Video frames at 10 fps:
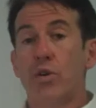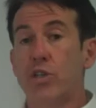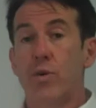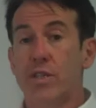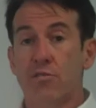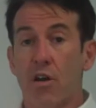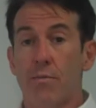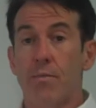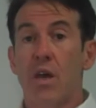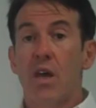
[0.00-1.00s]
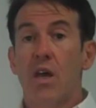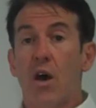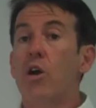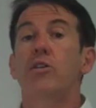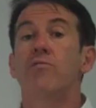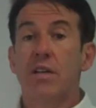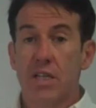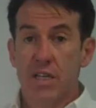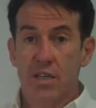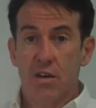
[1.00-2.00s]
we're doing Scrum, are you
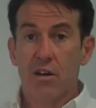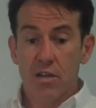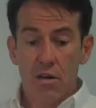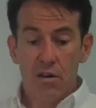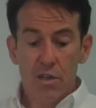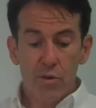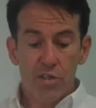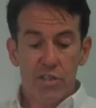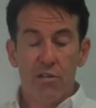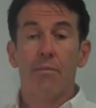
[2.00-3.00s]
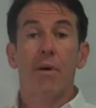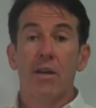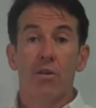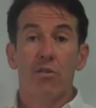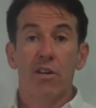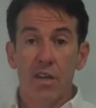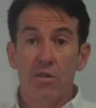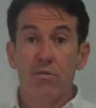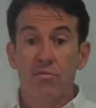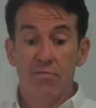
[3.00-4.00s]
really? Are you a Scrum butt or are
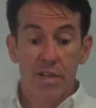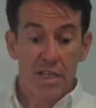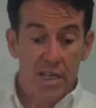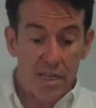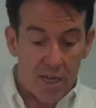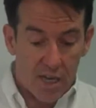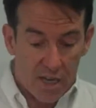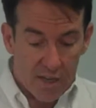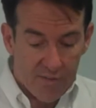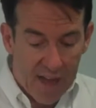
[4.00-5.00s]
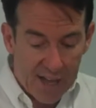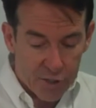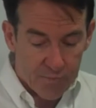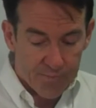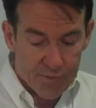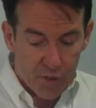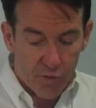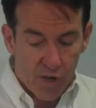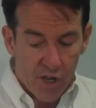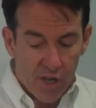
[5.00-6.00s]
you really Agile? So